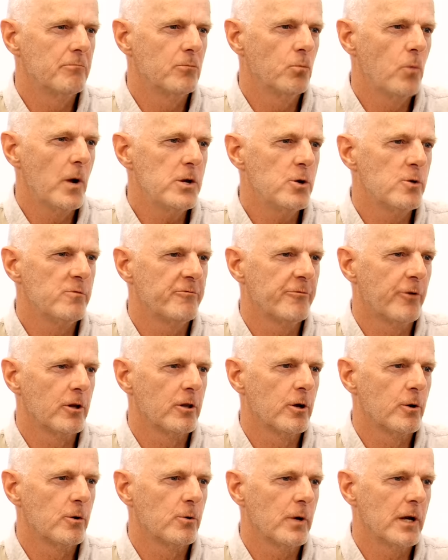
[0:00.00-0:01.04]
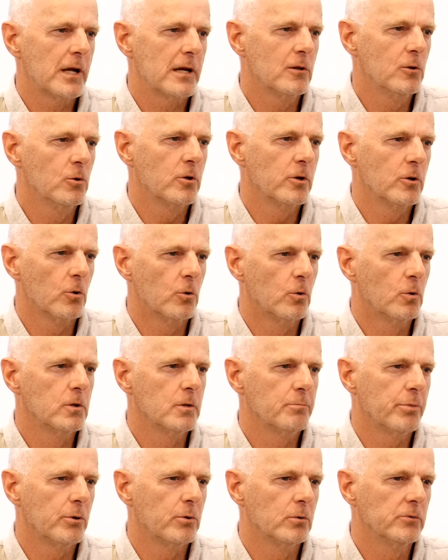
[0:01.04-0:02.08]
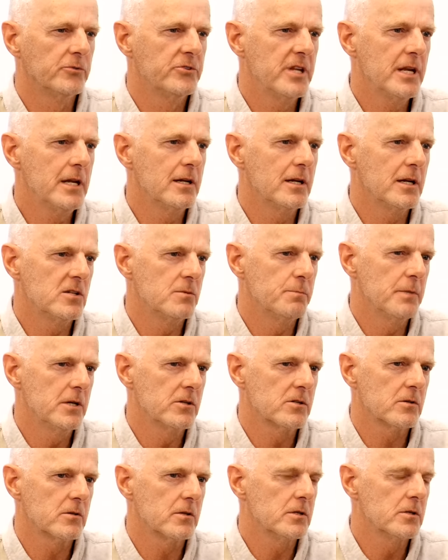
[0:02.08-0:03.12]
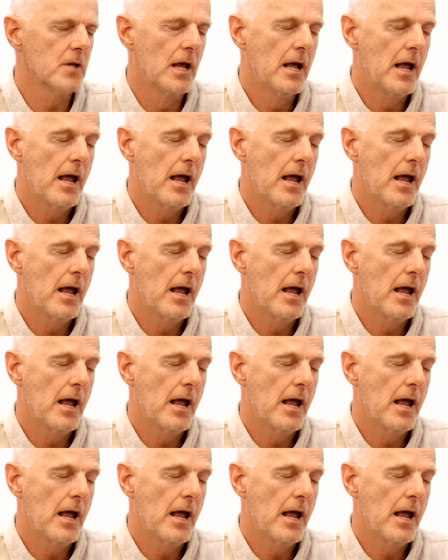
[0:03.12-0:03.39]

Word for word: when you follow and look at all that Paul did in his ministries,